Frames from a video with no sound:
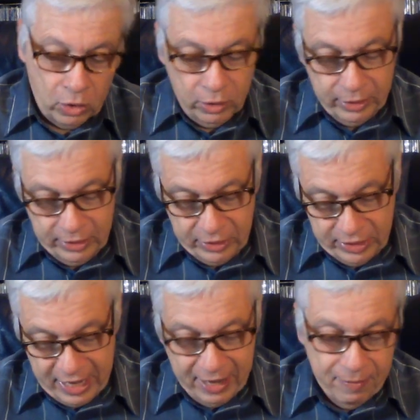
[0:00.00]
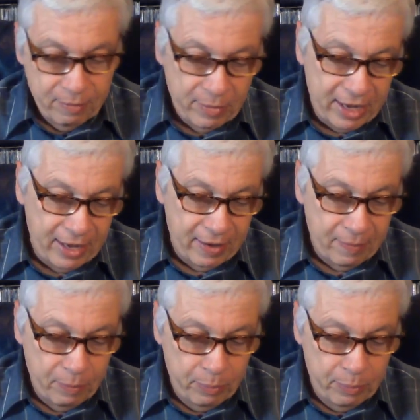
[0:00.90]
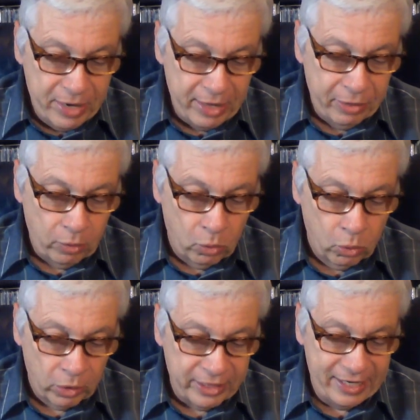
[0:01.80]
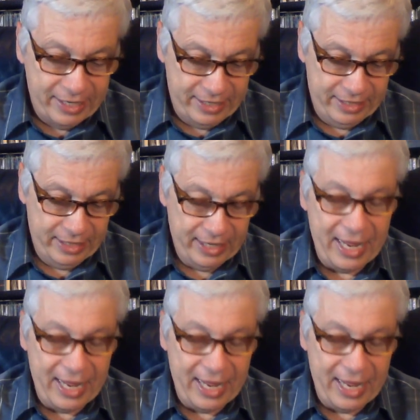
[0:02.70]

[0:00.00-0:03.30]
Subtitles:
artist named Beth Orton,